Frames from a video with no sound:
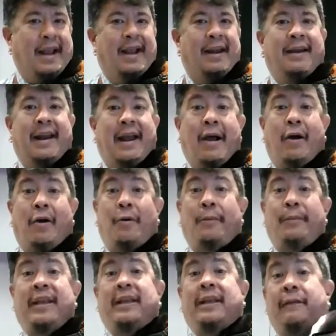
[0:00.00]
Now,
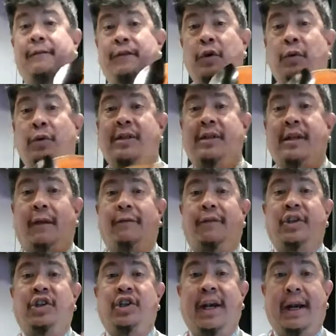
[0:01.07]
give yourself a
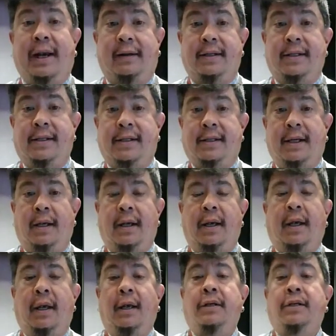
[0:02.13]
chance
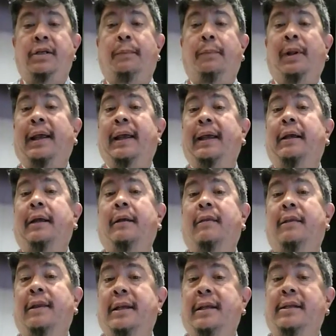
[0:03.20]
to play
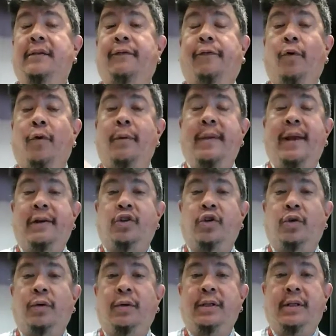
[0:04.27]
these four
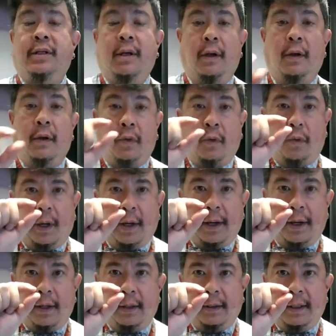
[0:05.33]
measures
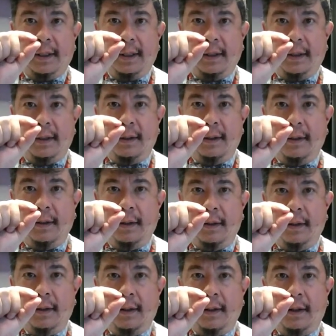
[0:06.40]
quietly,
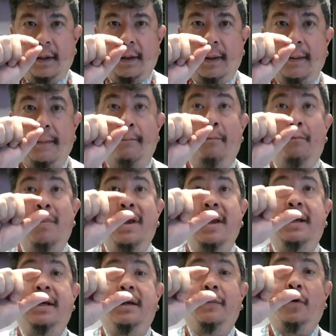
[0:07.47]

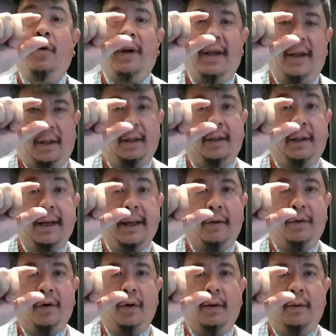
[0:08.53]
medium quiet, a little
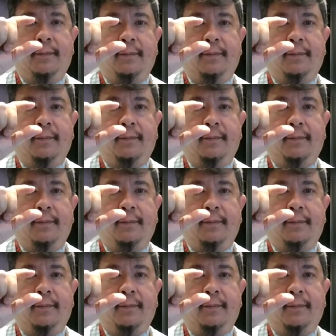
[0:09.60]
louder,